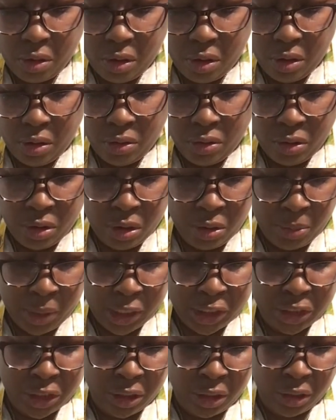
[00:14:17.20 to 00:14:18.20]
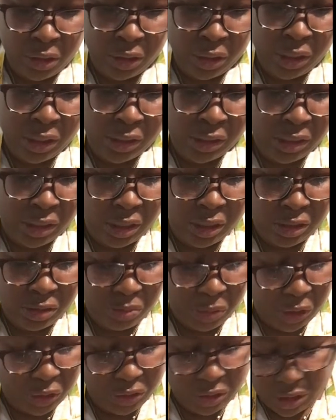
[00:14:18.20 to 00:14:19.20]
Oh no, my chocolate isn't as
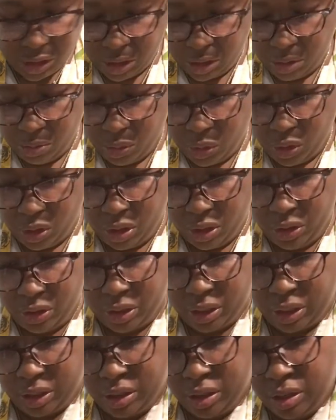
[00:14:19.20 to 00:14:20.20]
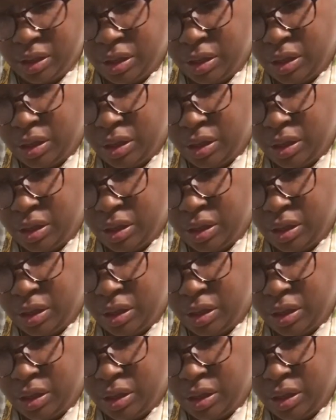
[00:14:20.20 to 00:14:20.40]
melted anymore. Okay.